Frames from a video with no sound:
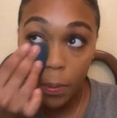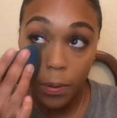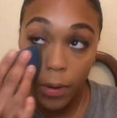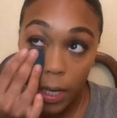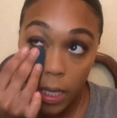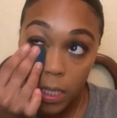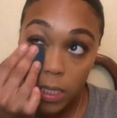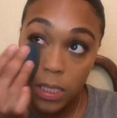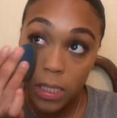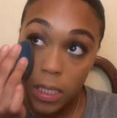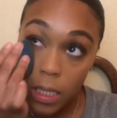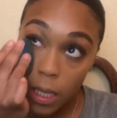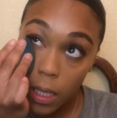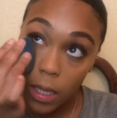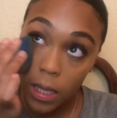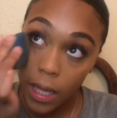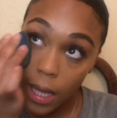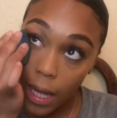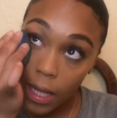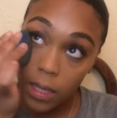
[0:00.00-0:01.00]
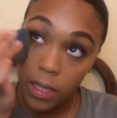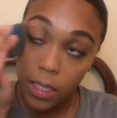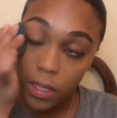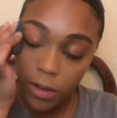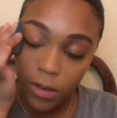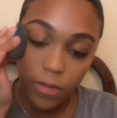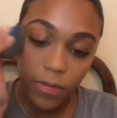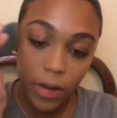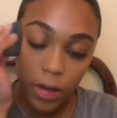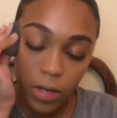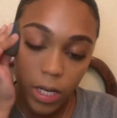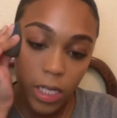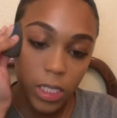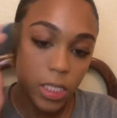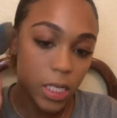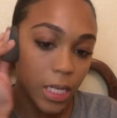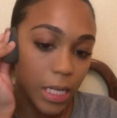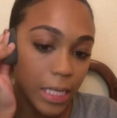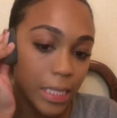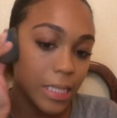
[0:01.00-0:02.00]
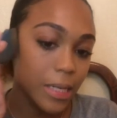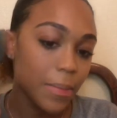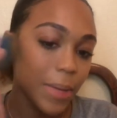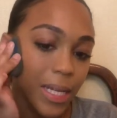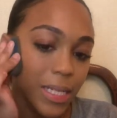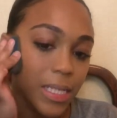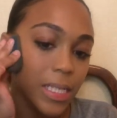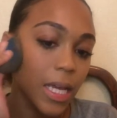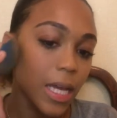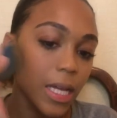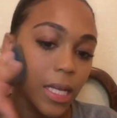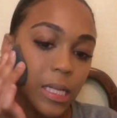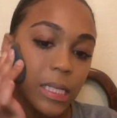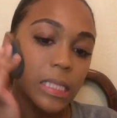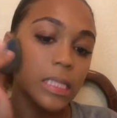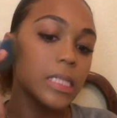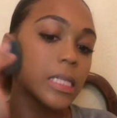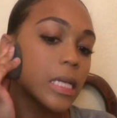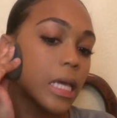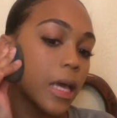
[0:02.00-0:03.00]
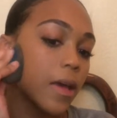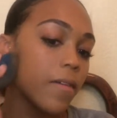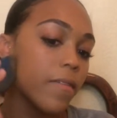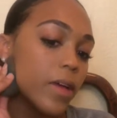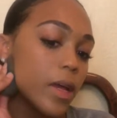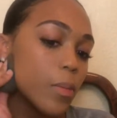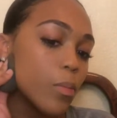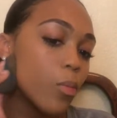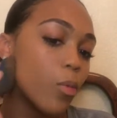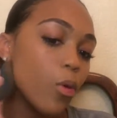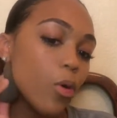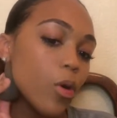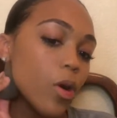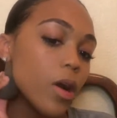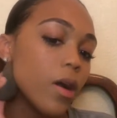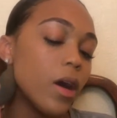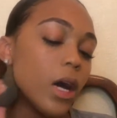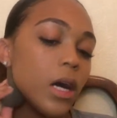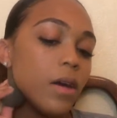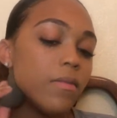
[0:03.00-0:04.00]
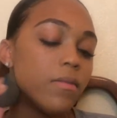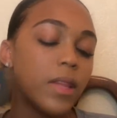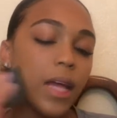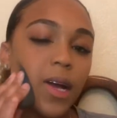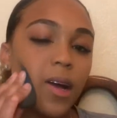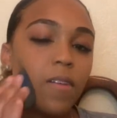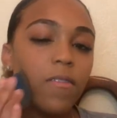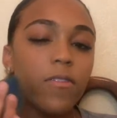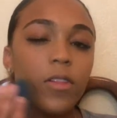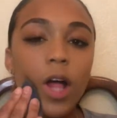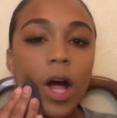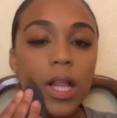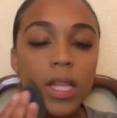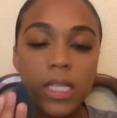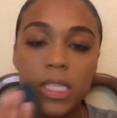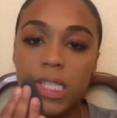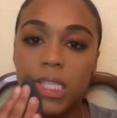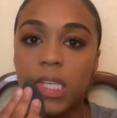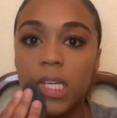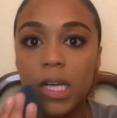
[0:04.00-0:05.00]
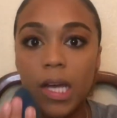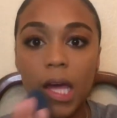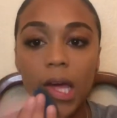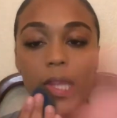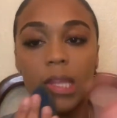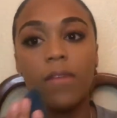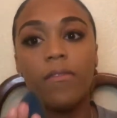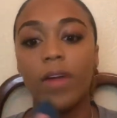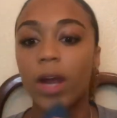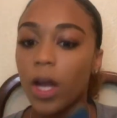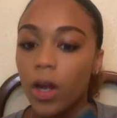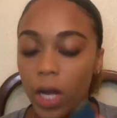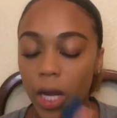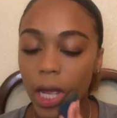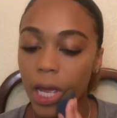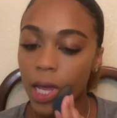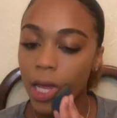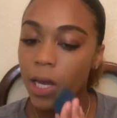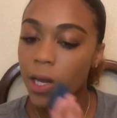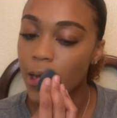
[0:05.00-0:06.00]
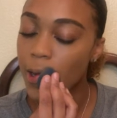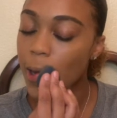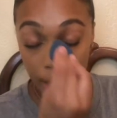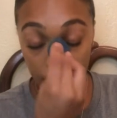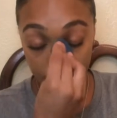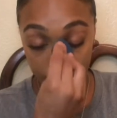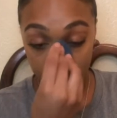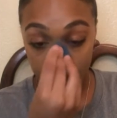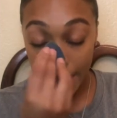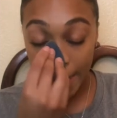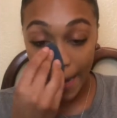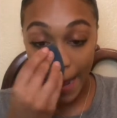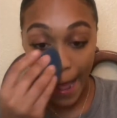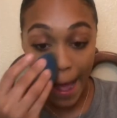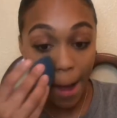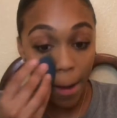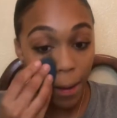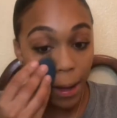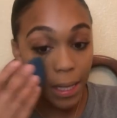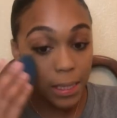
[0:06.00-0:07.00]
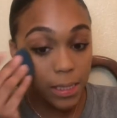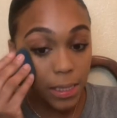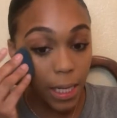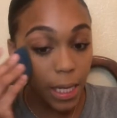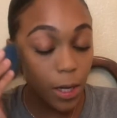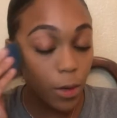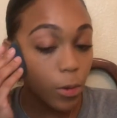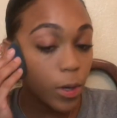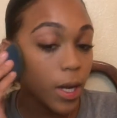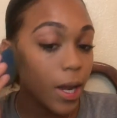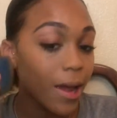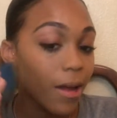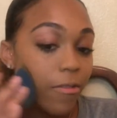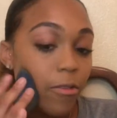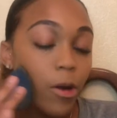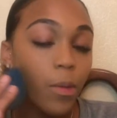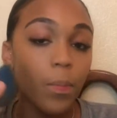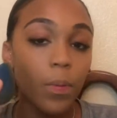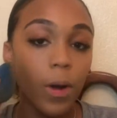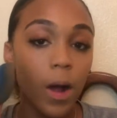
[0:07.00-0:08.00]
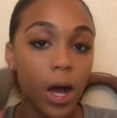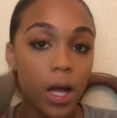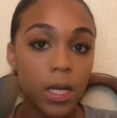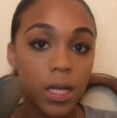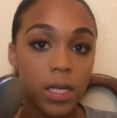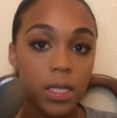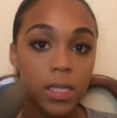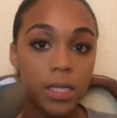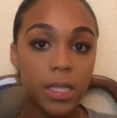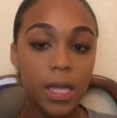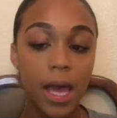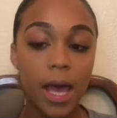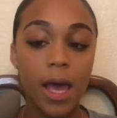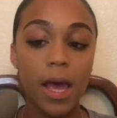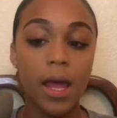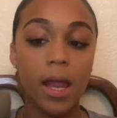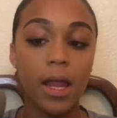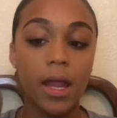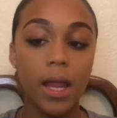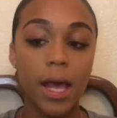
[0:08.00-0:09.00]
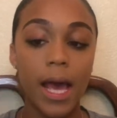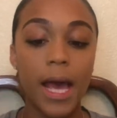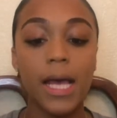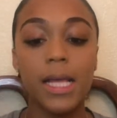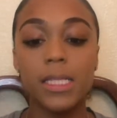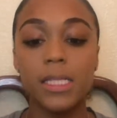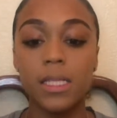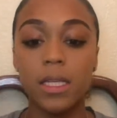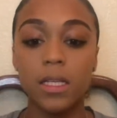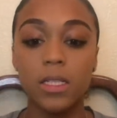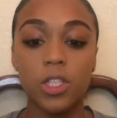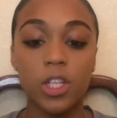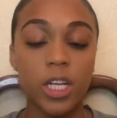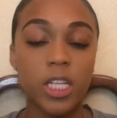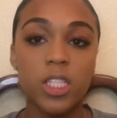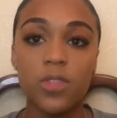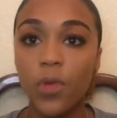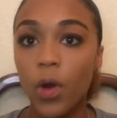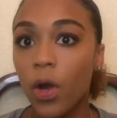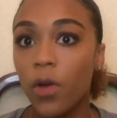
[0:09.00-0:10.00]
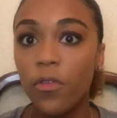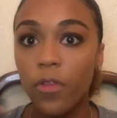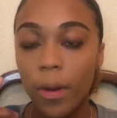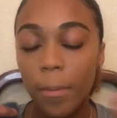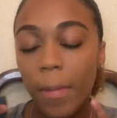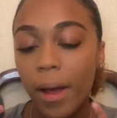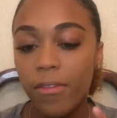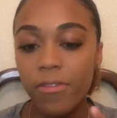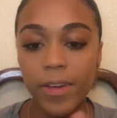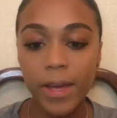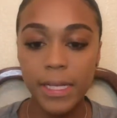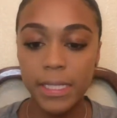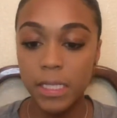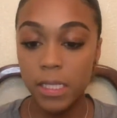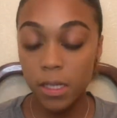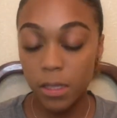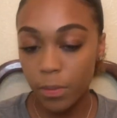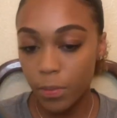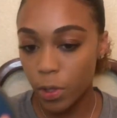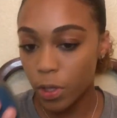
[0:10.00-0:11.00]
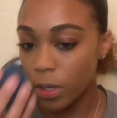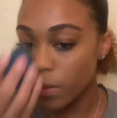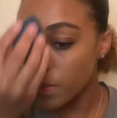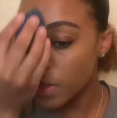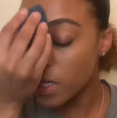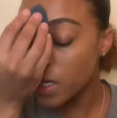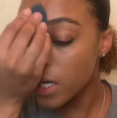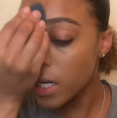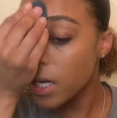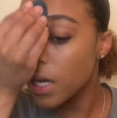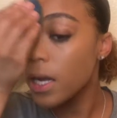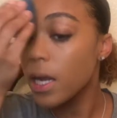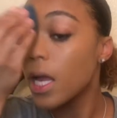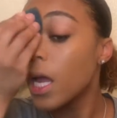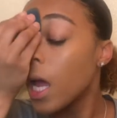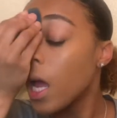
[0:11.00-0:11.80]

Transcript: press that liquid foundation into my skin to give it more of like a flawless look at the very end. Now I take whatever product that has transferred from my face to the beauty blender,